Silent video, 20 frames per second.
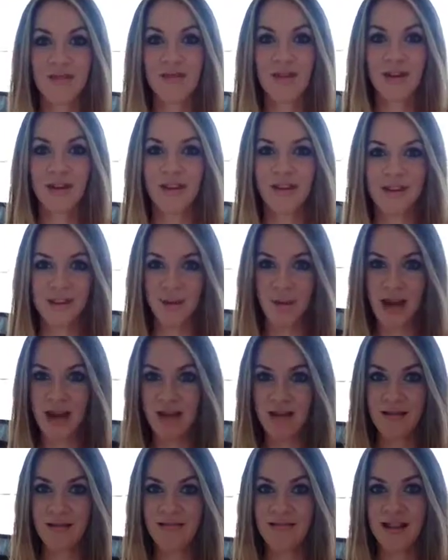For this
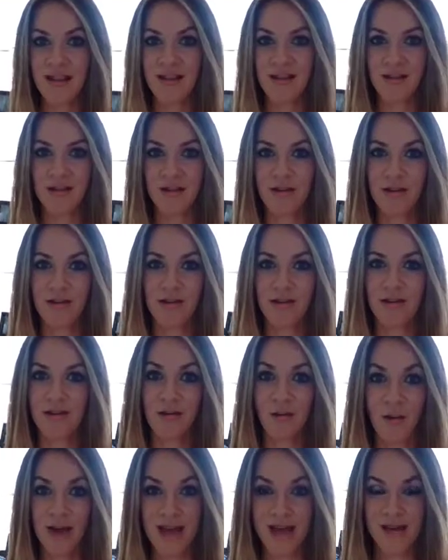week, the
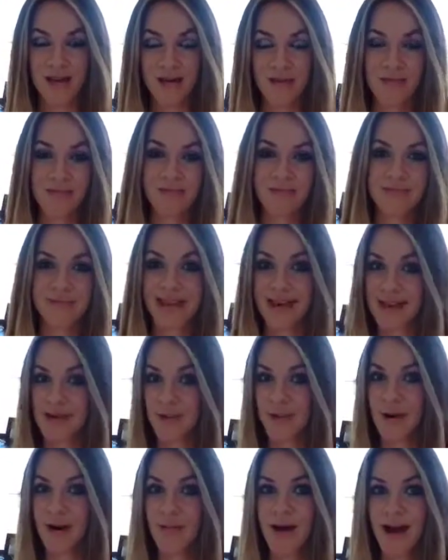third week,
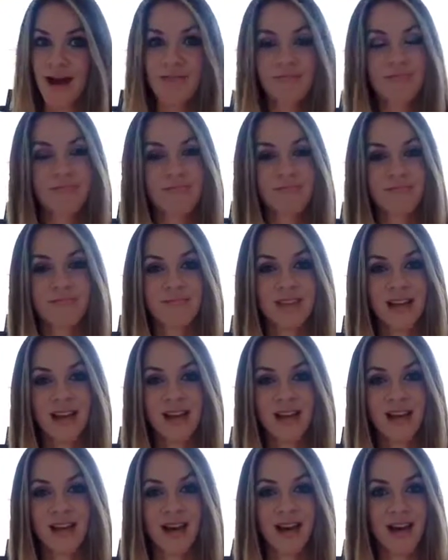that's where I'm at.
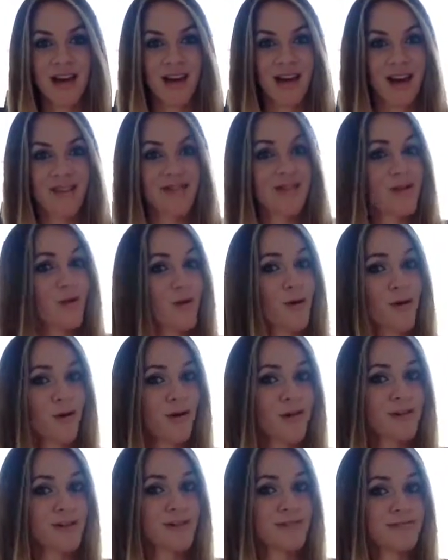I have a soul
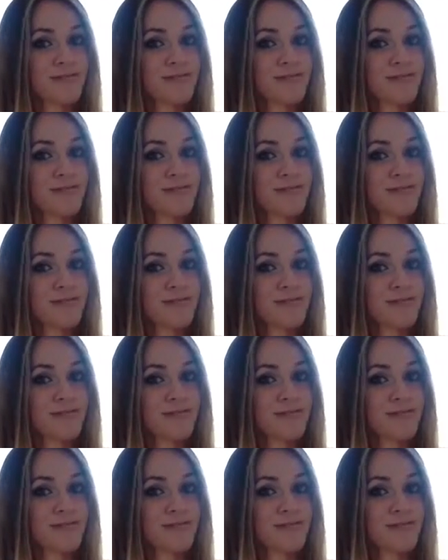cold.